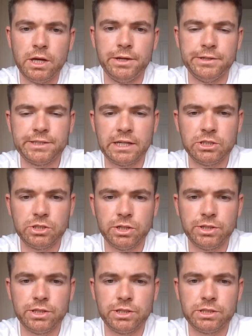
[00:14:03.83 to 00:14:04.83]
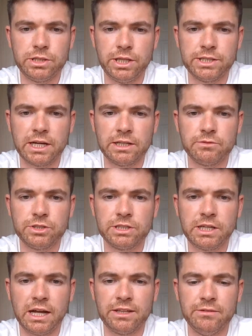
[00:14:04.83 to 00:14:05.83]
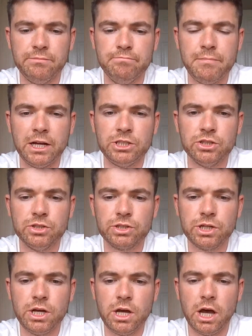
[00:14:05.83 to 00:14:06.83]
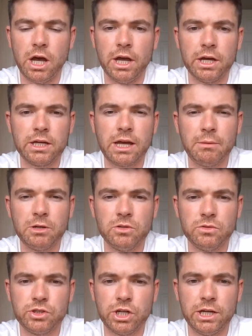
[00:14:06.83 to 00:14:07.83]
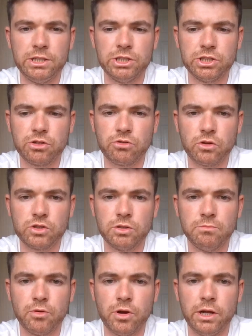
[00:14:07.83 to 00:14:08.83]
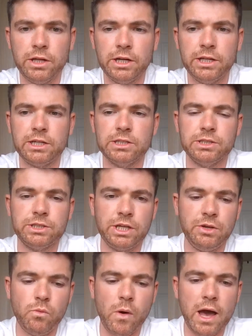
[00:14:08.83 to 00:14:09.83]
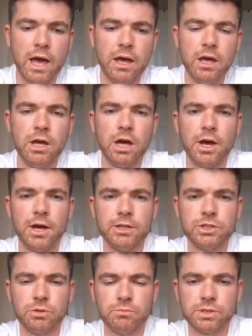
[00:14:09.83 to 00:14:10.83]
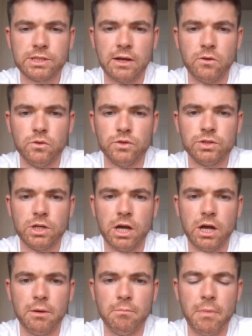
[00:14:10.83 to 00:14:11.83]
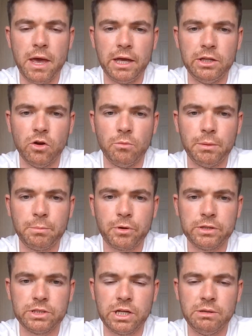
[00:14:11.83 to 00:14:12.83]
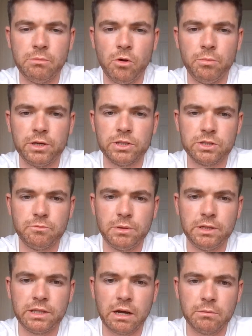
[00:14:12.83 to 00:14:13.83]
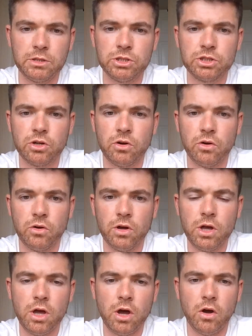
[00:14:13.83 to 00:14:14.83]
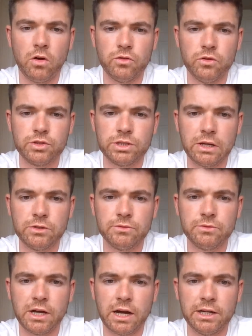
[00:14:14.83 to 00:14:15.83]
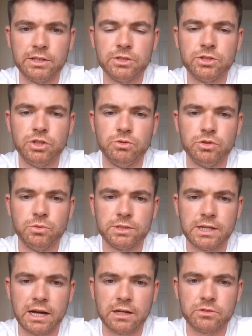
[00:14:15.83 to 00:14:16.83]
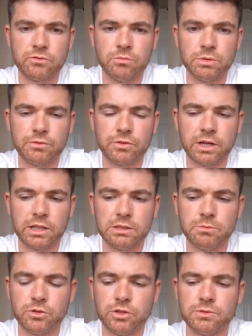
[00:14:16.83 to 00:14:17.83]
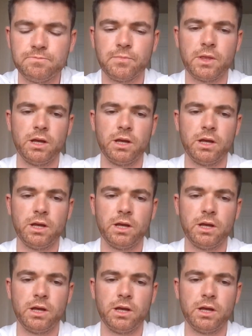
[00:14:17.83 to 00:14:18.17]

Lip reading: And essentially, this kind of scan measures chemical changes across the brain, and it can see where some cells may not be present anymore because they've been damaged, or those cells have died due to attacks from different antibodies.